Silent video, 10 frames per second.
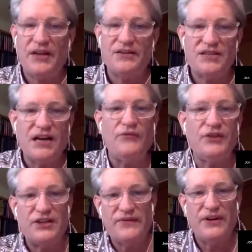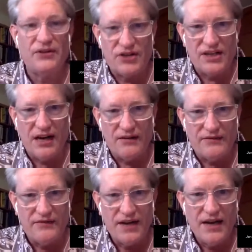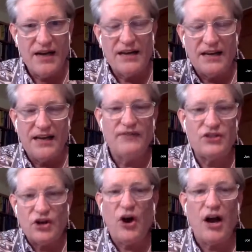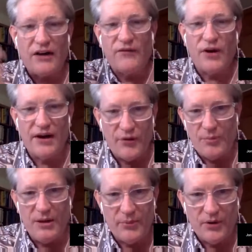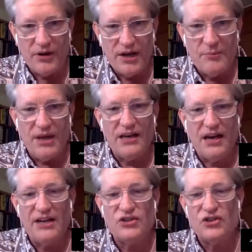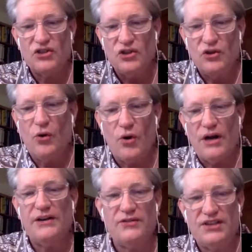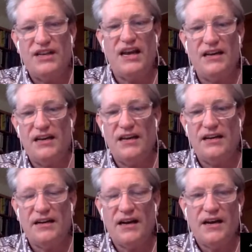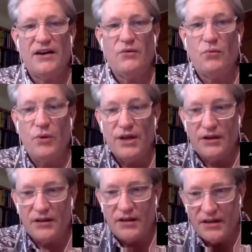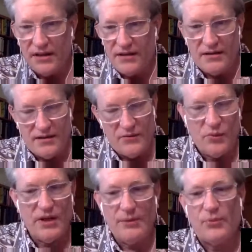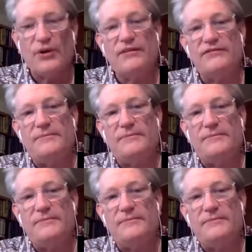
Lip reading: selfish for yourself, give a talk for other people, because your understanding will improve.